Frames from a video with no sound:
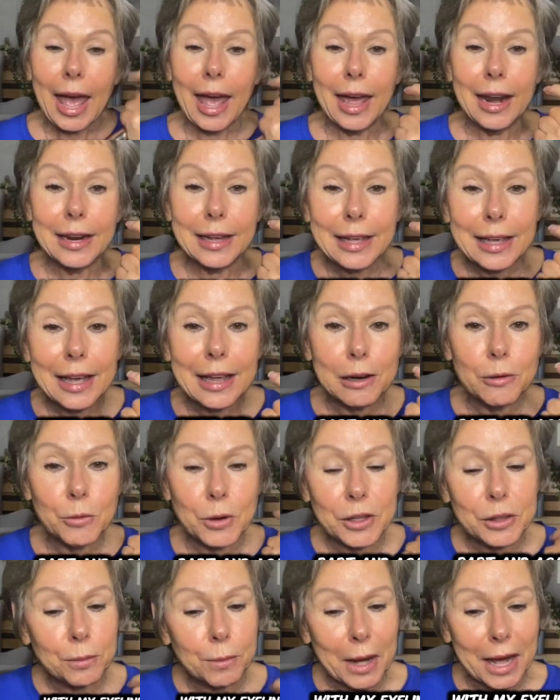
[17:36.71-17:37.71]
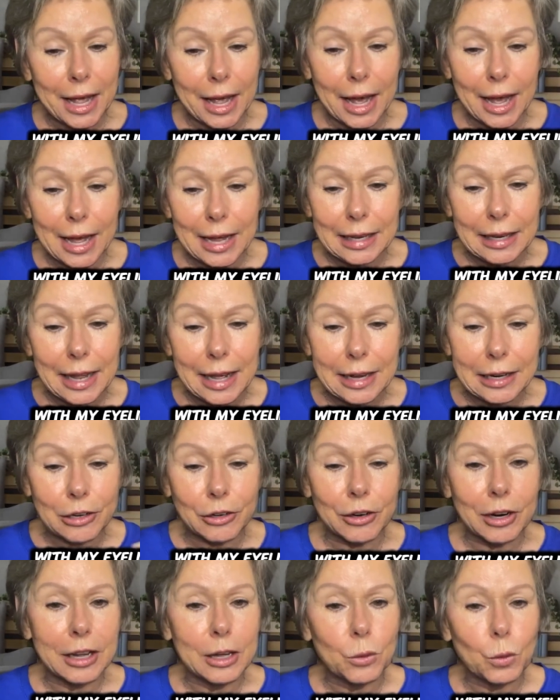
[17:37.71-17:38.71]
And again, with my
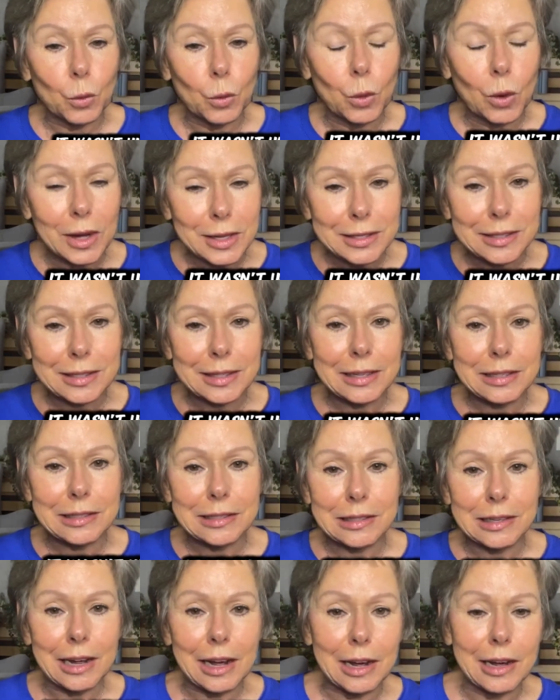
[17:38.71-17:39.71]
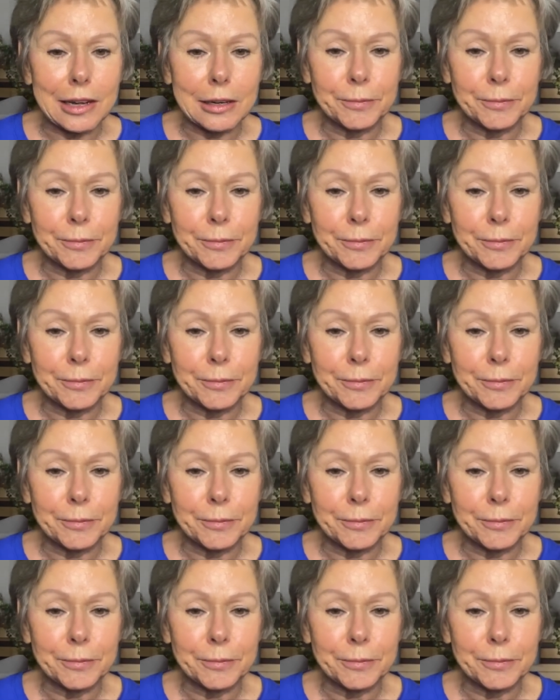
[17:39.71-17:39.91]
eyeliner, it wasn't,